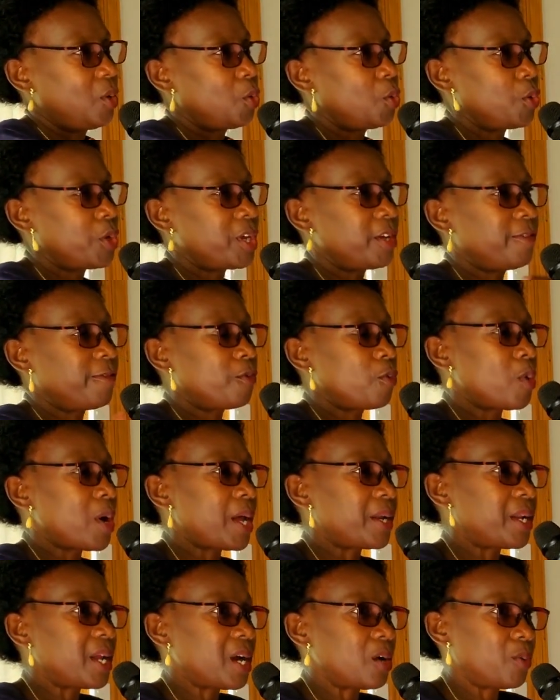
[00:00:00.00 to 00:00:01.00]
who give
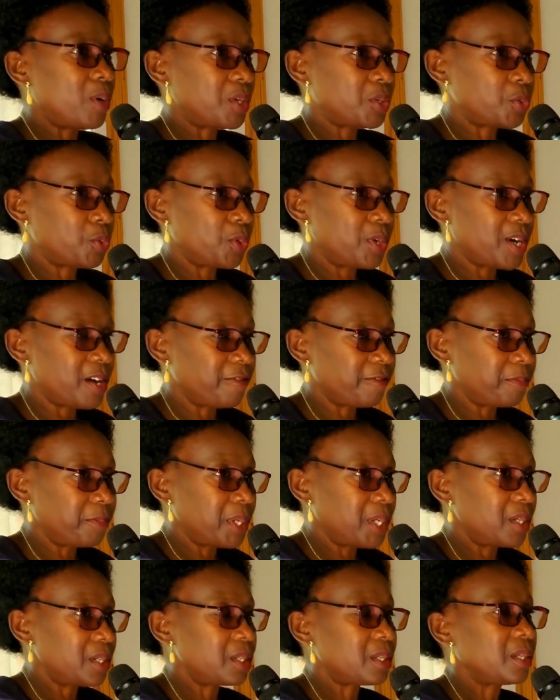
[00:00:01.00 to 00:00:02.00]
1 hour to
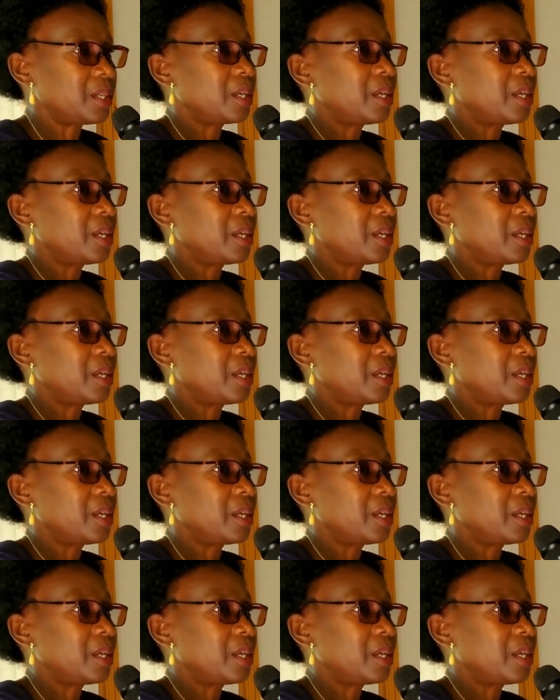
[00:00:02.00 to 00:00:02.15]
government